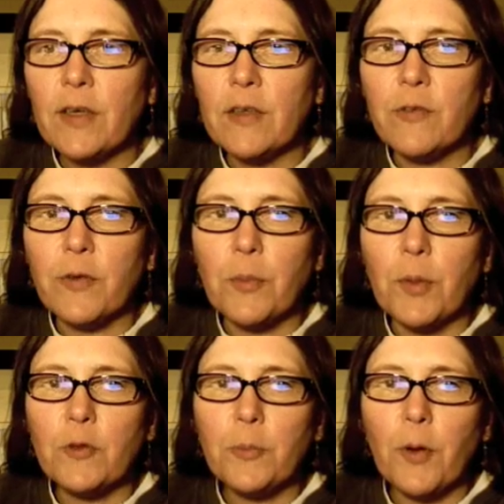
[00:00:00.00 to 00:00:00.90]
is for the
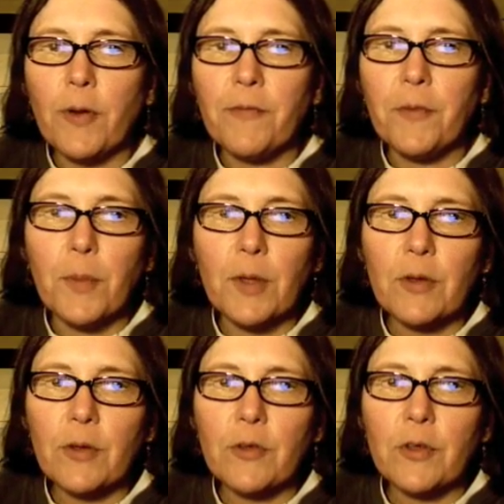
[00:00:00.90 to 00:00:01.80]
most part
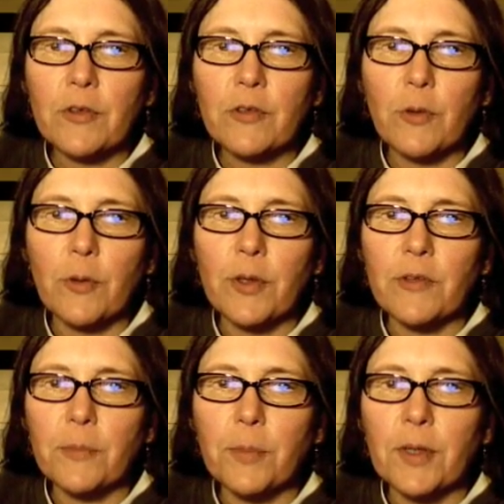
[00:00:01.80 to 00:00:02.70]
familiar to
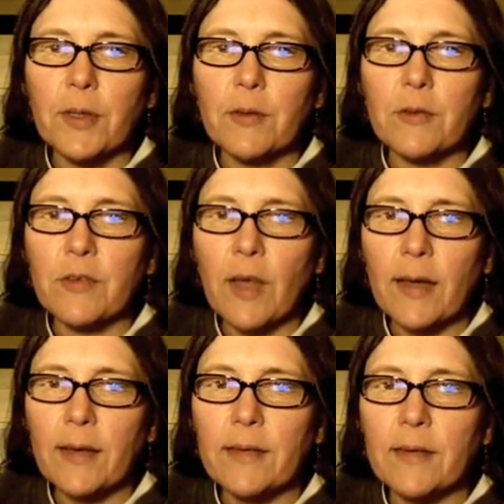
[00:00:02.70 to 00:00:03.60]
historians and political
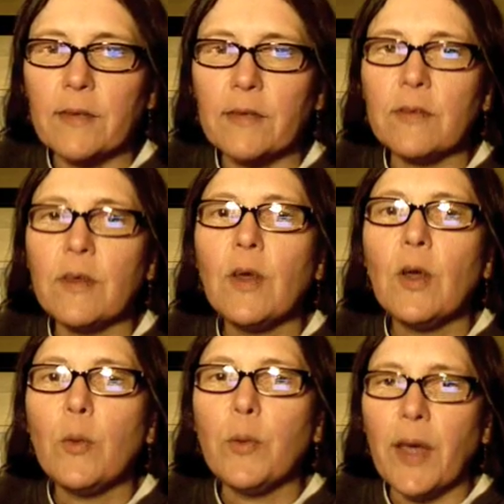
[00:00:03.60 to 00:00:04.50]
scientists,
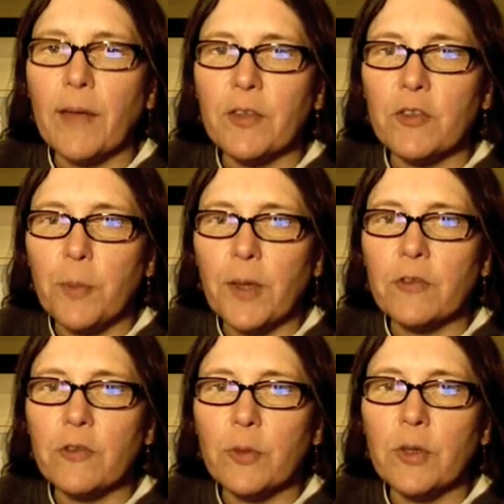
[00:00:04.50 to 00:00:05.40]
we have
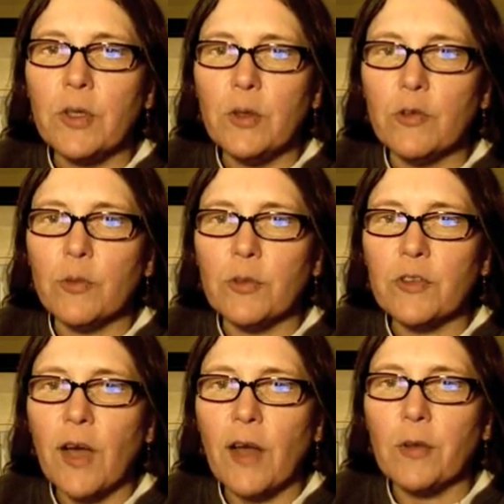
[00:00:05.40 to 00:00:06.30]
dispensed with the usual
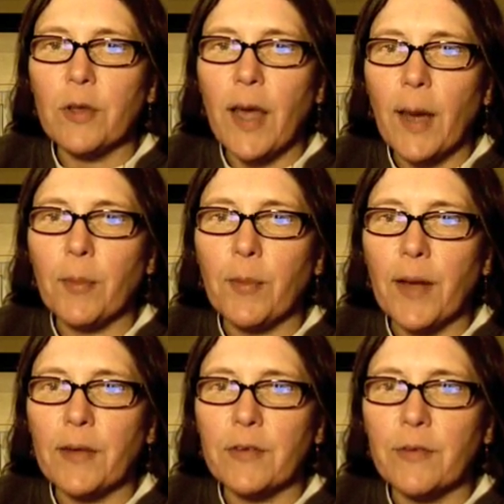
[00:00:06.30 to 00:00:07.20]
scholarly
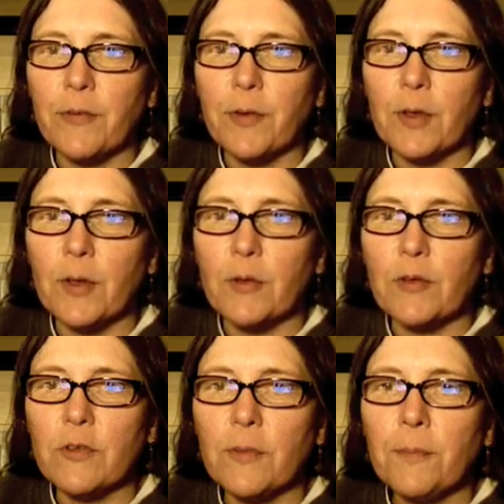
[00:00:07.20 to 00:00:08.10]
apparatus of
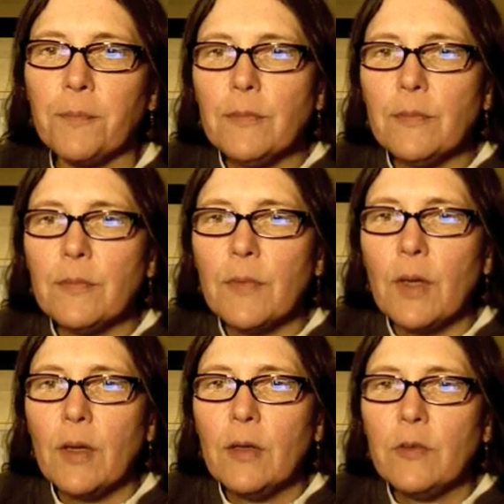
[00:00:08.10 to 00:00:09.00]
footnotes.
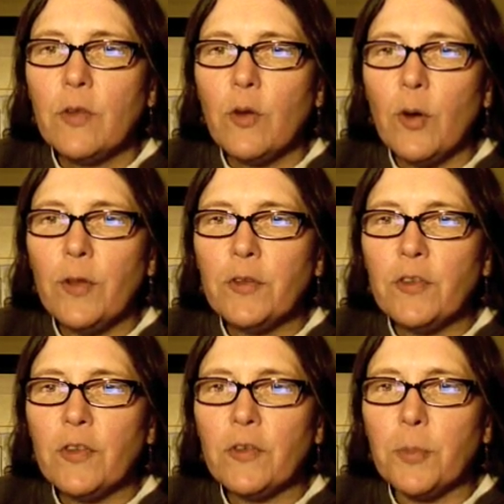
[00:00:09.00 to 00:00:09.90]
So the authors
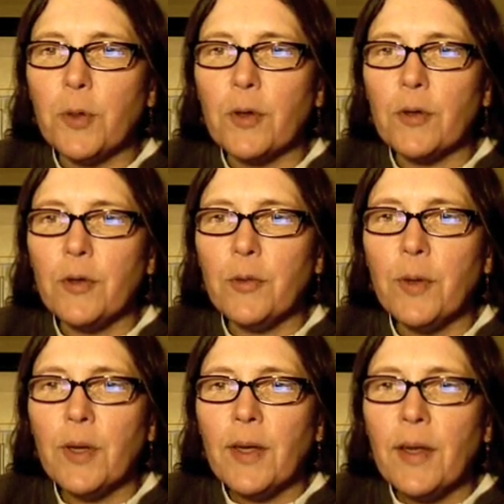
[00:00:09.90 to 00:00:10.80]
of this book knew
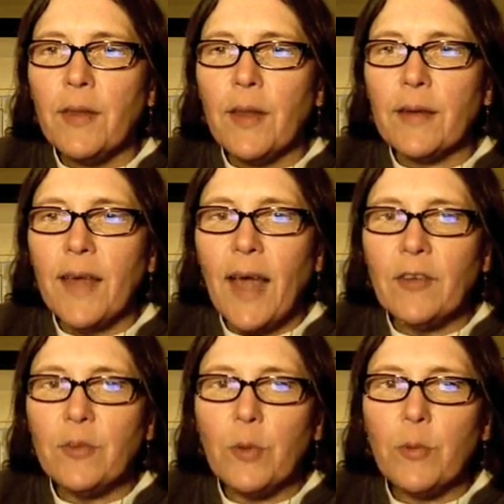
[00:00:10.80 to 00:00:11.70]
that
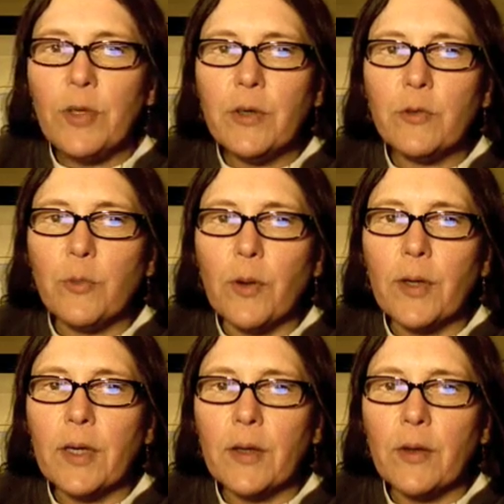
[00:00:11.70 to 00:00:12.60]
casual readers
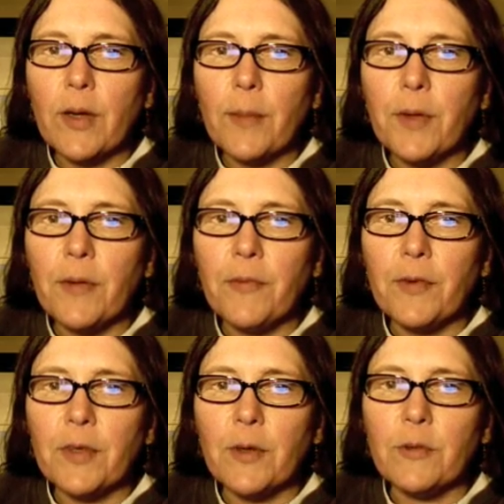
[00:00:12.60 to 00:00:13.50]
weren't going to look up their
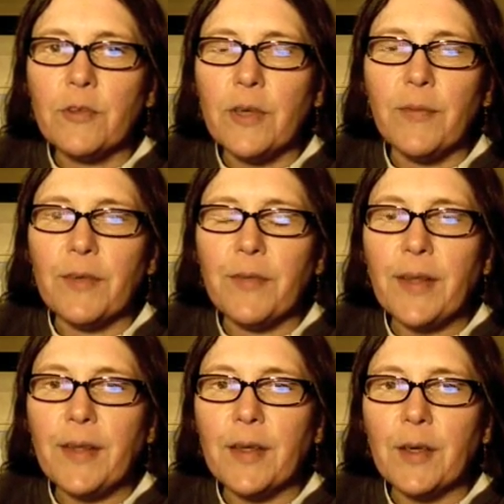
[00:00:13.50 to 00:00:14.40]
footnotes even if they
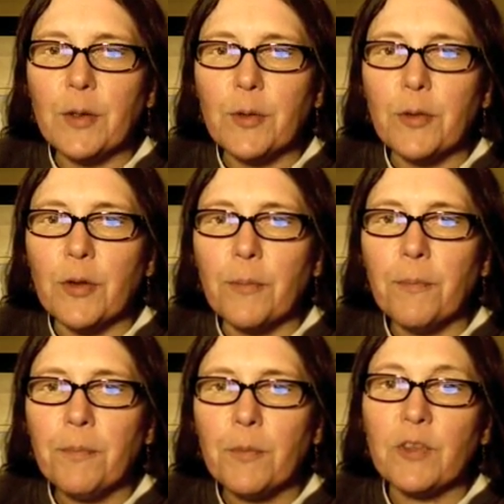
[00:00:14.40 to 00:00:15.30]
did include them,
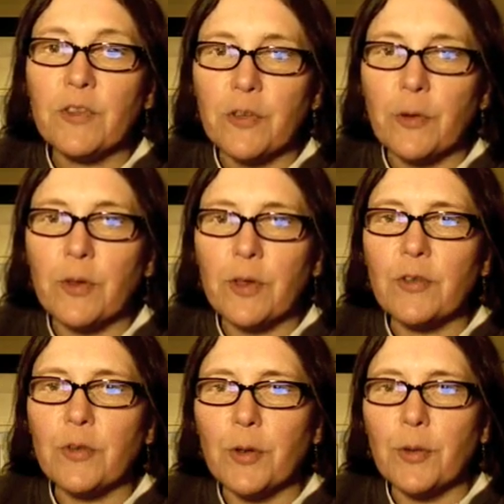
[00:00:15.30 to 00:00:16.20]
which is certainly
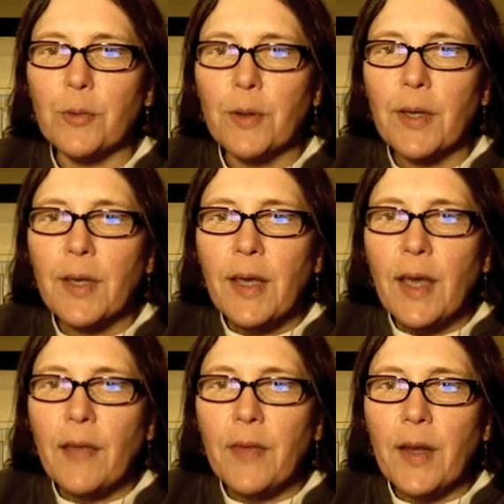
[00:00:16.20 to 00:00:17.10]
true,
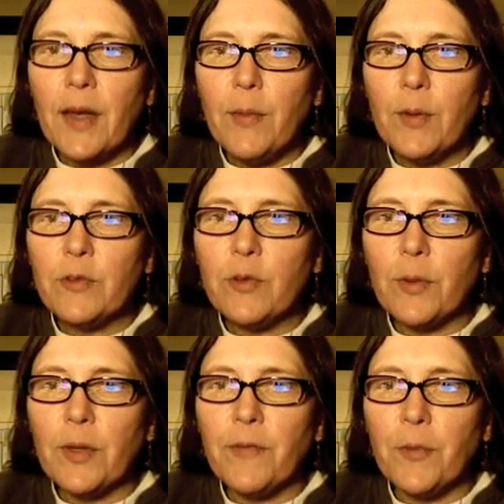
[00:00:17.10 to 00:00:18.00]
and that anyone who's
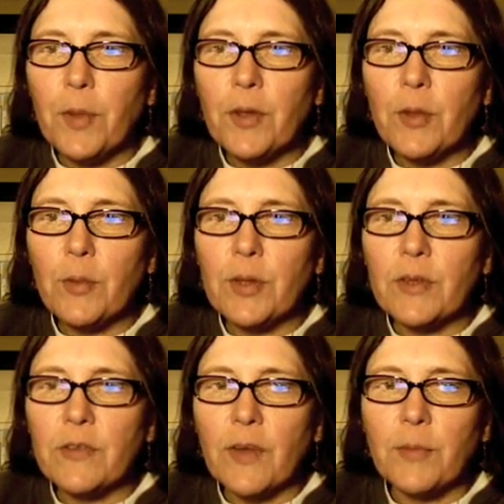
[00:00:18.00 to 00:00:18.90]
already familiar with the
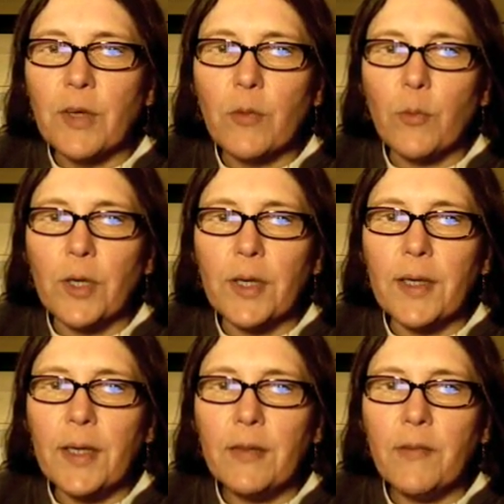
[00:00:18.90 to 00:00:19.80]
subject wouldn't
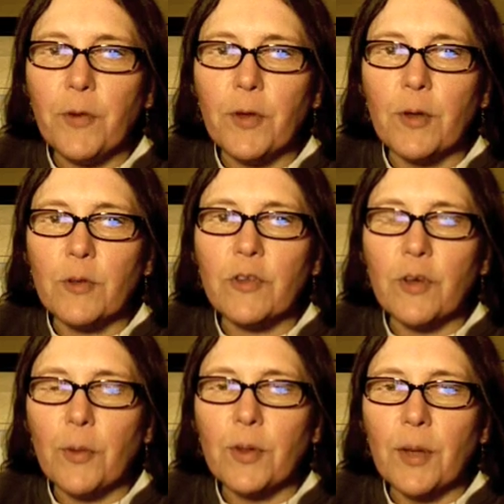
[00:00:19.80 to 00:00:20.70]
need footnotes to
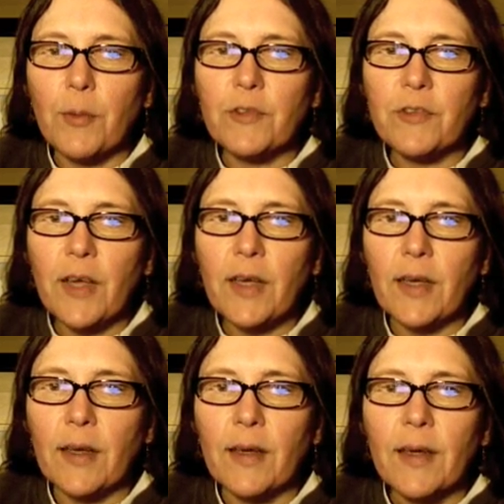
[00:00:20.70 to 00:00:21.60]
know what they were
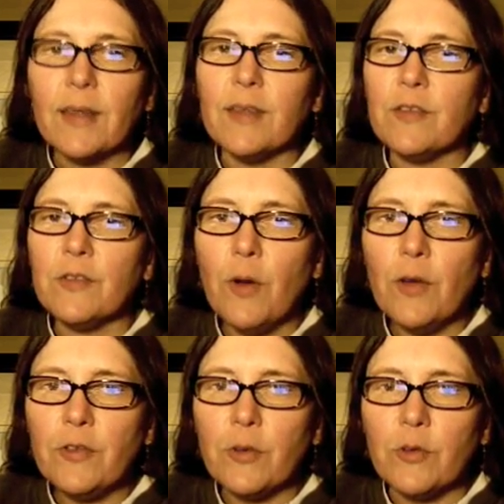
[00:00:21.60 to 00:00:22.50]
citing. This is
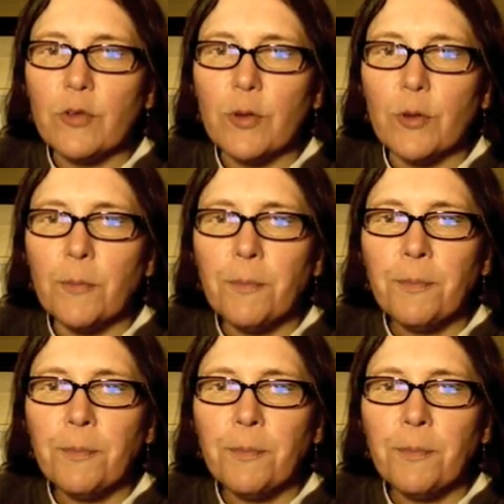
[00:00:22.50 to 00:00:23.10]
also true.